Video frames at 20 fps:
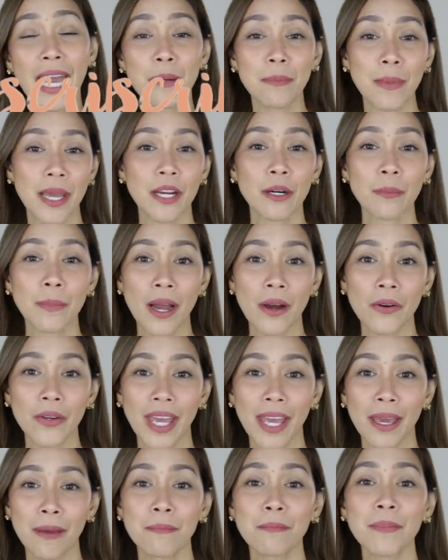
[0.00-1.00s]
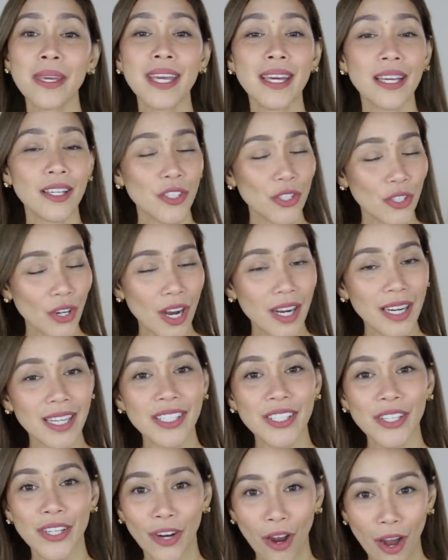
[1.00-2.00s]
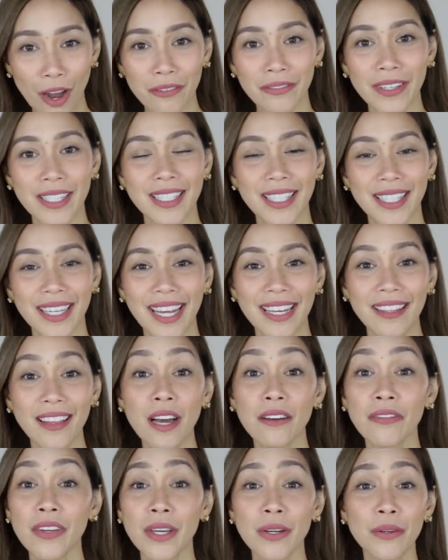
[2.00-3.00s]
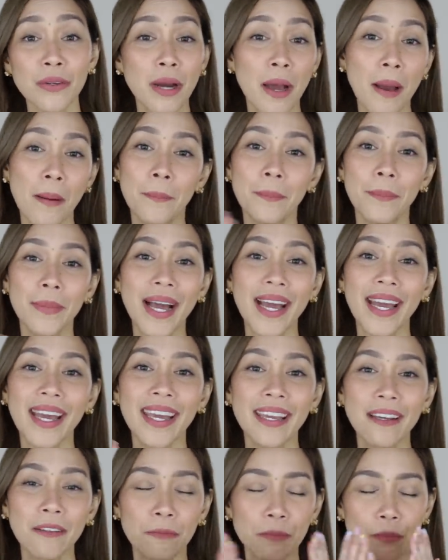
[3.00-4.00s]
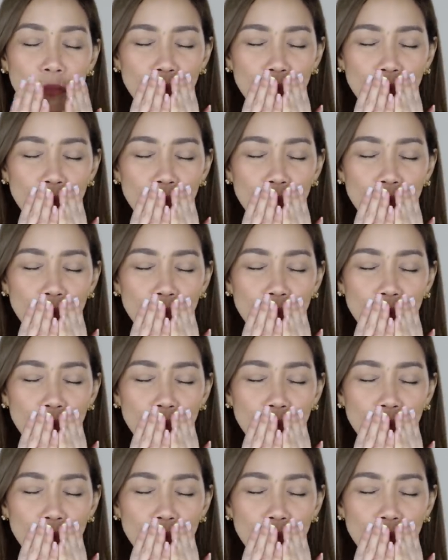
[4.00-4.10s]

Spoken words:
And may your brow game be as strong as your coffee today. Love you! Bye!